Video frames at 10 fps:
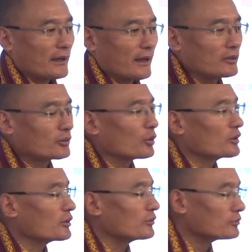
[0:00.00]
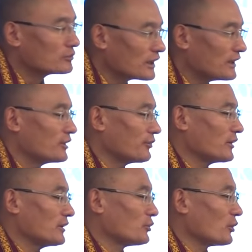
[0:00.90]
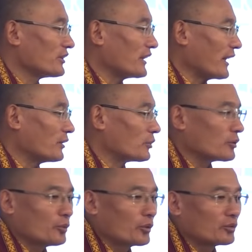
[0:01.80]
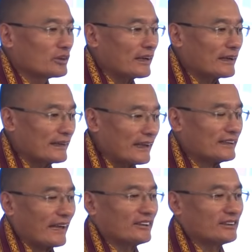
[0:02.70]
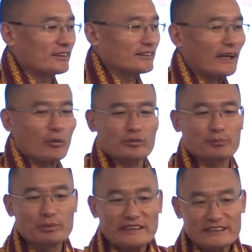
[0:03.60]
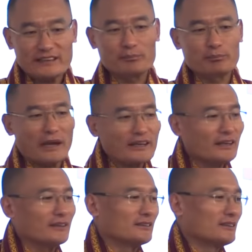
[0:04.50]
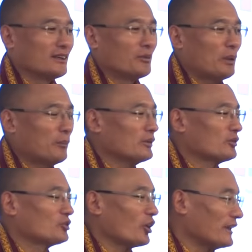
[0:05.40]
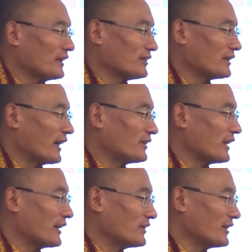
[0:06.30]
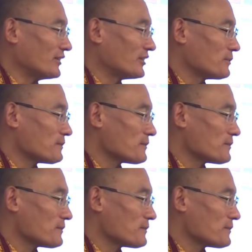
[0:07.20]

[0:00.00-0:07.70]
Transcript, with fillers: And so it was really difficult towards the end because we couldn't get candidates. And I was pleading, begging people to join us as candidates.